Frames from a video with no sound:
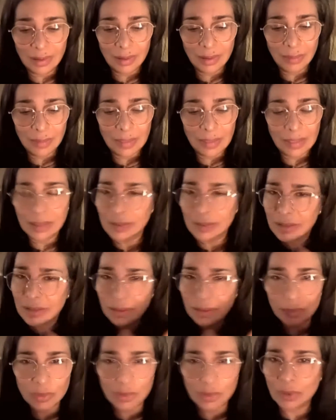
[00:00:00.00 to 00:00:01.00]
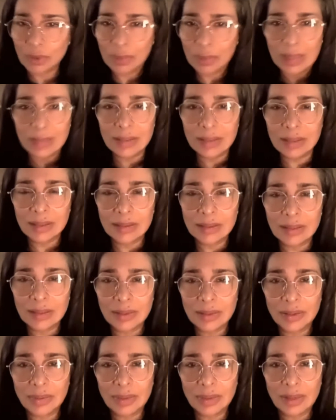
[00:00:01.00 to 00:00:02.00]
been in some traumatic
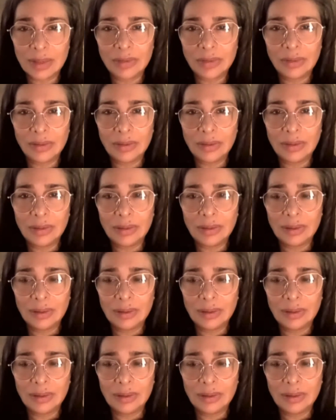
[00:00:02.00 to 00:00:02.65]
situation,